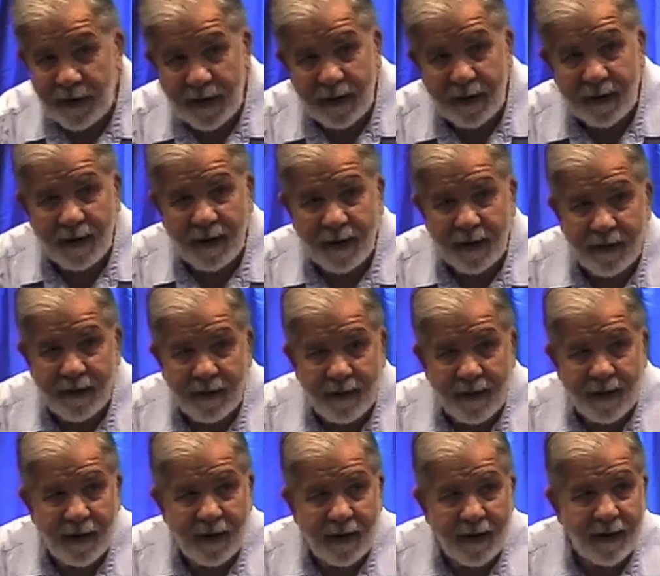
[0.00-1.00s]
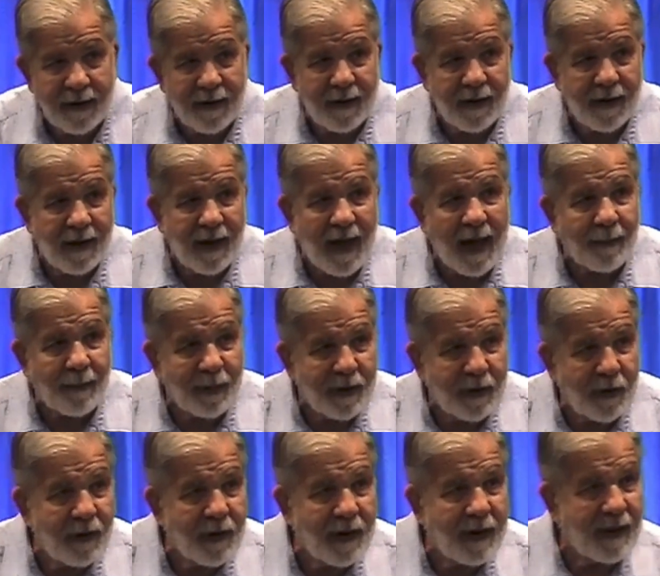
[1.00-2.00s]
the
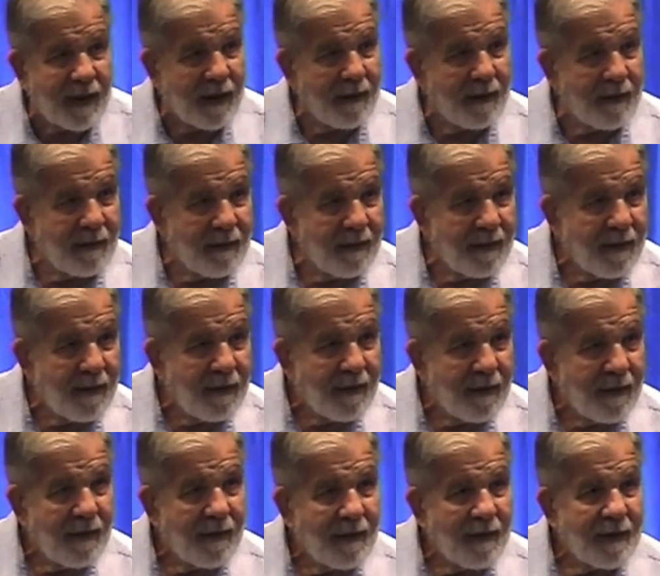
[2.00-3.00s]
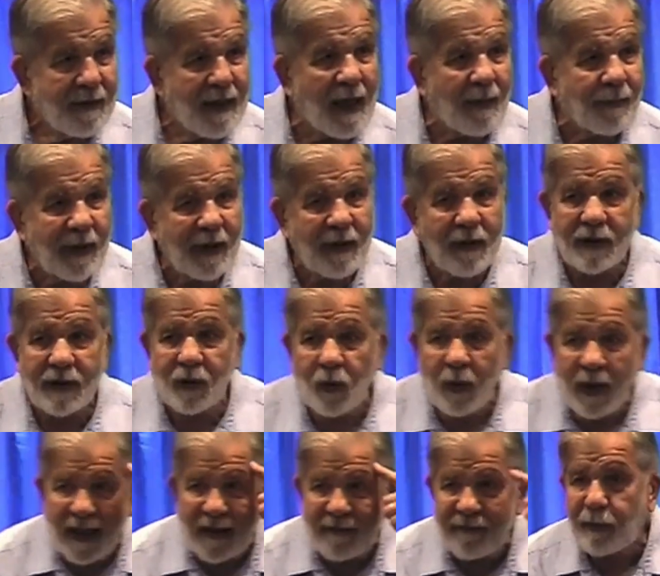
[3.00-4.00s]
opportunity. Not because
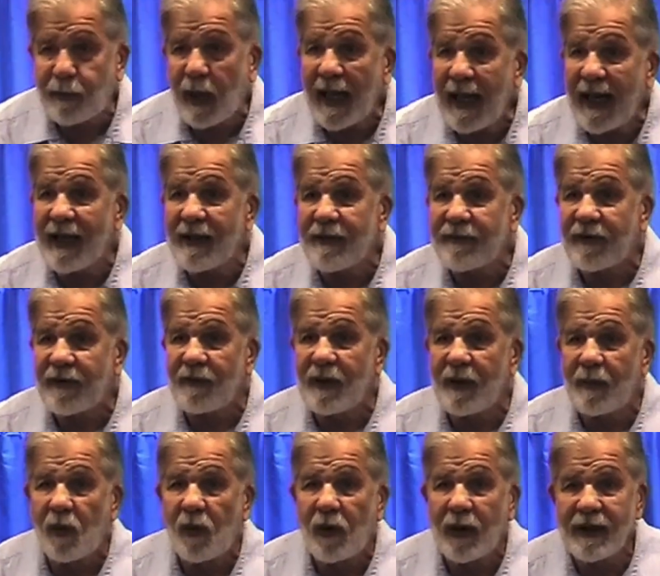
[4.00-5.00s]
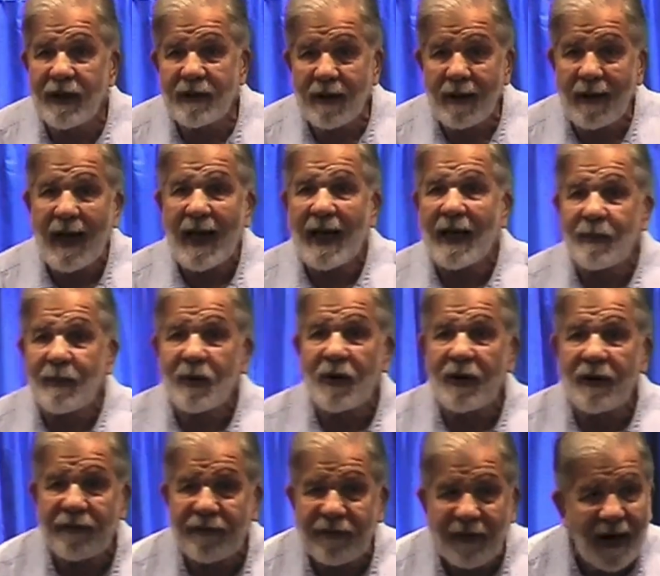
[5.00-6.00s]
we have planned from the morning, today I'm
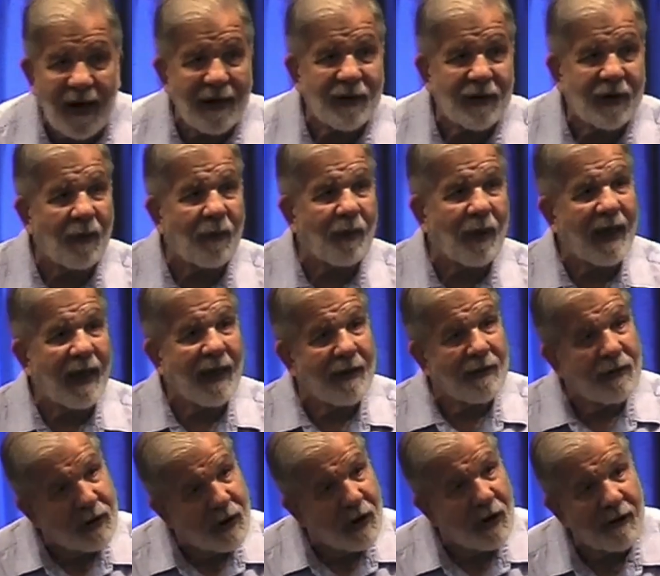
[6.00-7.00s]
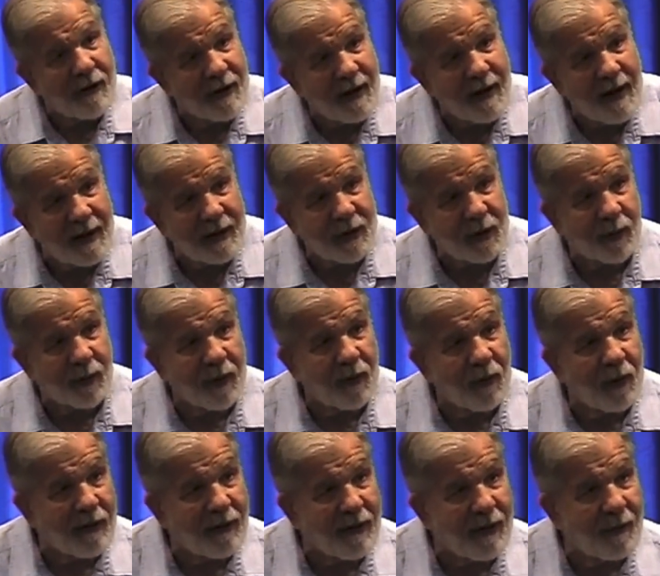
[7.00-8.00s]
going to find somebody and share the gospel
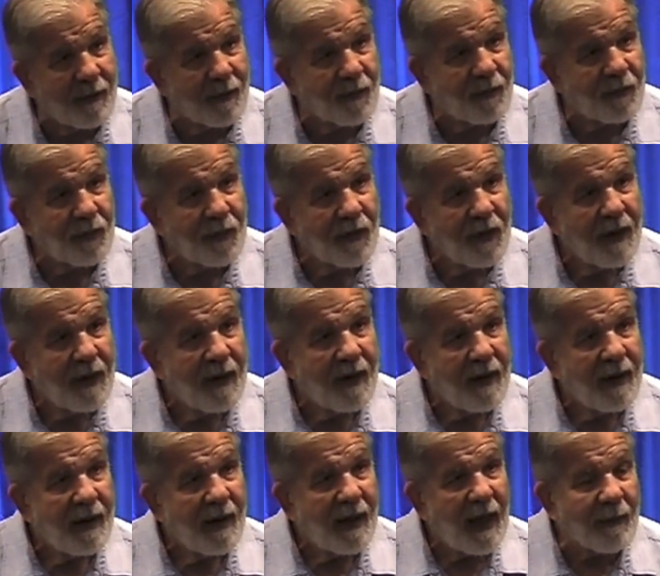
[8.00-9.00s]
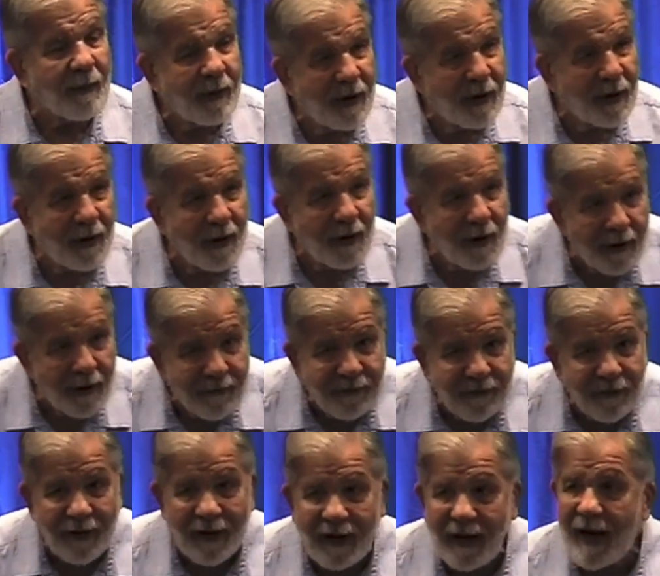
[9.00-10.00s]
with him. I'm going to look
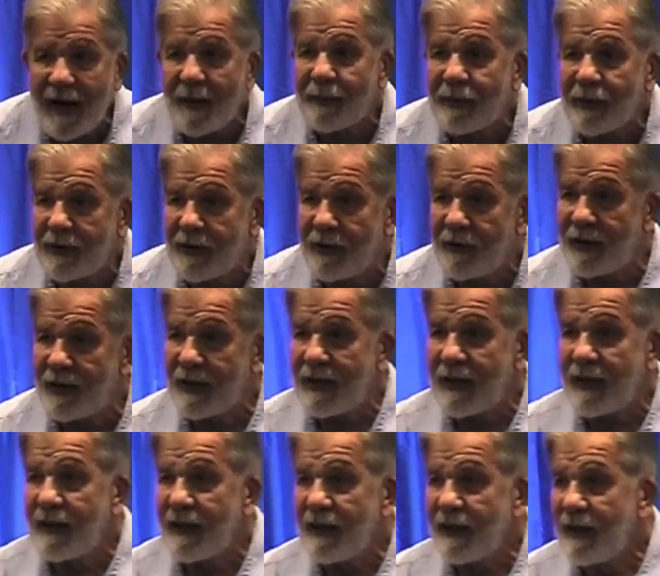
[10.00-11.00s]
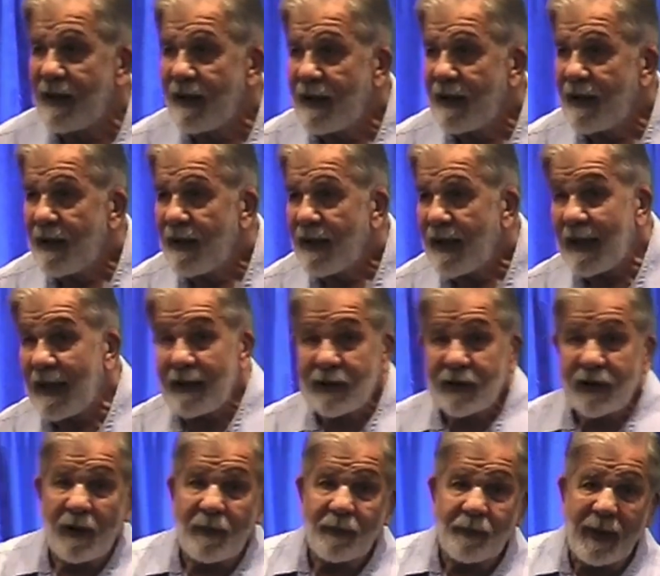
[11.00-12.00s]
for the opportunity. And as
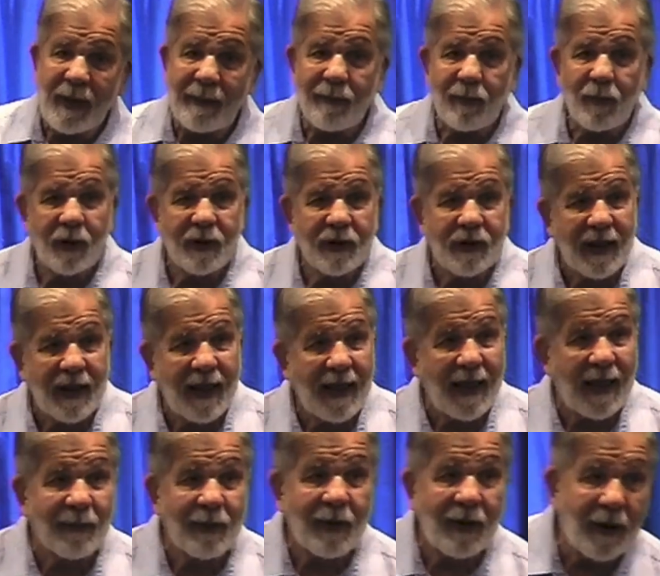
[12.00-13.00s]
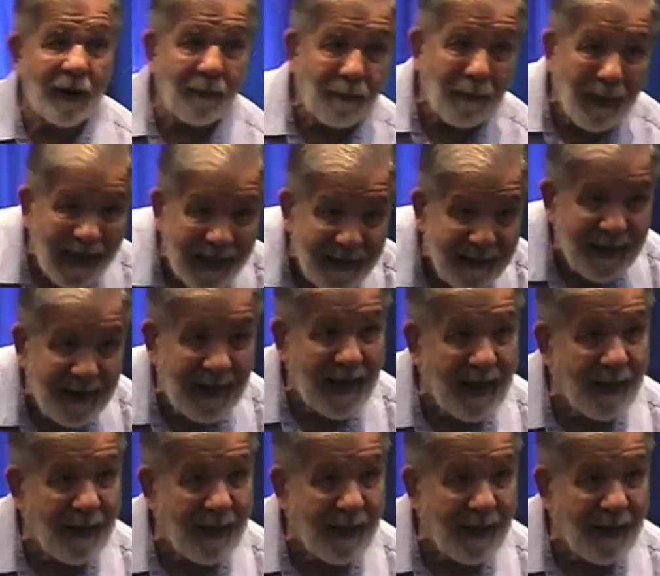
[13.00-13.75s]
some people would say, I'm going to make the